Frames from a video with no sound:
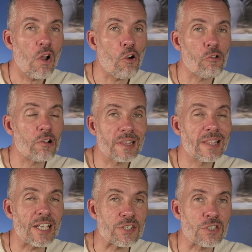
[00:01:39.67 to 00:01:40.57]
or at
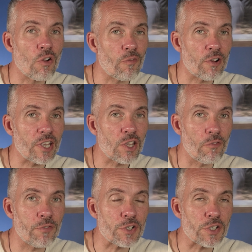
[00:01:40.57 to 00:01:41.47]
least not very
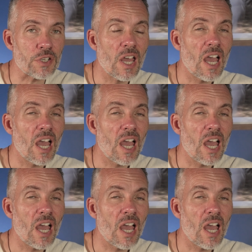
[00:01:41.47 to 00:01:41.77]
confident,